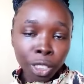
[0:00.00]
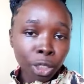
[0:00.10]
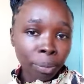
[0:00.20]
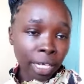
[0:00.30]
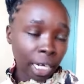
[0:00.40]

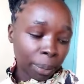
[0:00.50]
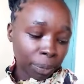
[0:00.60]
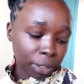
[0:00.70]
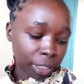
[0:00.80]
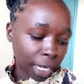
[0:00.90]
So Michele
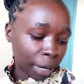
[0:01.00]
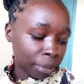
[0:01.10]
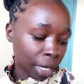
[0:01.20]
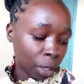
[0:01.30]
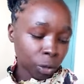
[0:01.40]
Ponte
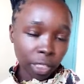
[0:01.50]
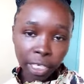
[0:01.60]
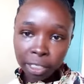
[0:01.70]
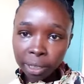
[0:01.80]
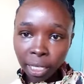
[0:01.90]
coming out
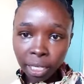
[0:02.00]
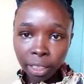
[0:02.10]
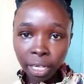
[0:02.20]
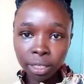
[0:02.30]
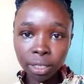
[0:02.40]
and say
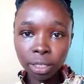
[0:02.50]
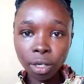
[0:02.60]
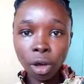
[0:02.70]
that,